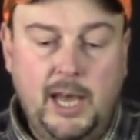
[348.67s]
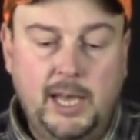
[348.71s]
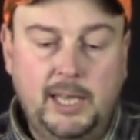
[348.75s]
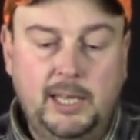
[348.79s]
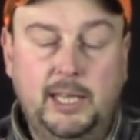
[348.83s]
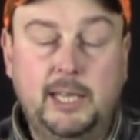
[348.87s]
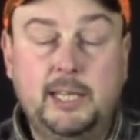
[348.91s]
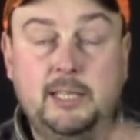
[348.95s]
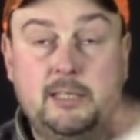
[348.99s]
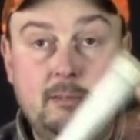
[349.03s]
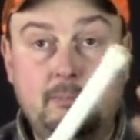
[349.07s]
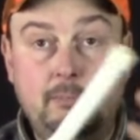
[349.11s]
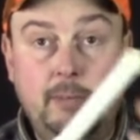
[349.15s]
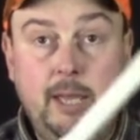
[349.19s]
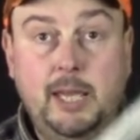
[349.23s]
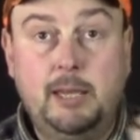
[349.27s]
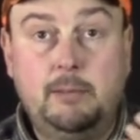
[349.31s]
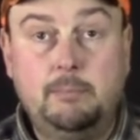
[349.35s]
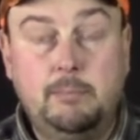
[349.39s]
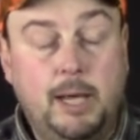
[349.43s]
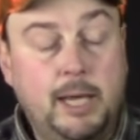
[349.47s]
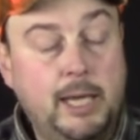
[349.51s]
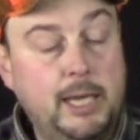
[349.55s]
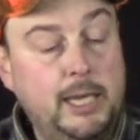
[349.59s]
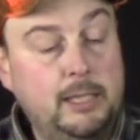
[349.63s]
I like to
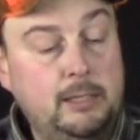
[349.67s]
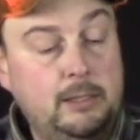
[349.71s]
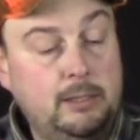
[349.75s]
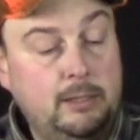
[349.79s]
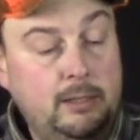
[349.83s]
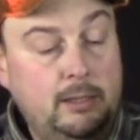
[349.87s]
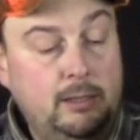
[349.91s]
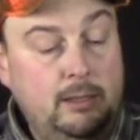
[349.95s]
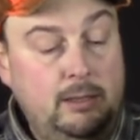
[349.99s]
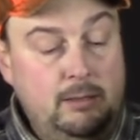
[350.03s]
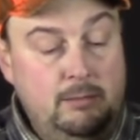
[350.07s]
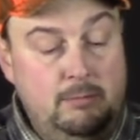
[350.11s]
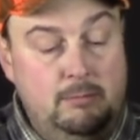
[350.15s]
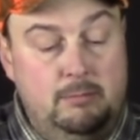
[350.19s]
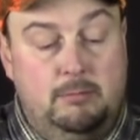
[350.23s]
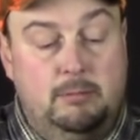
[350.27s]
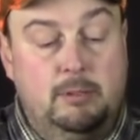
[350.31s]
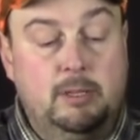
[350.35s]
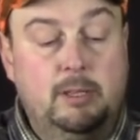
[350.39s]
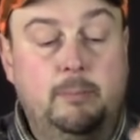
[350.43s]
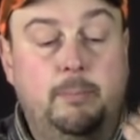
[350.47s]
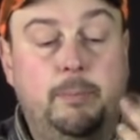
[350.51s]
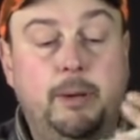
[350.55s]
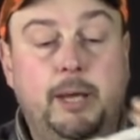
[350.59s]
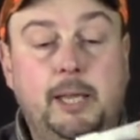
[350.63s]
make mine,
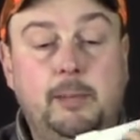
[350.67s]
or the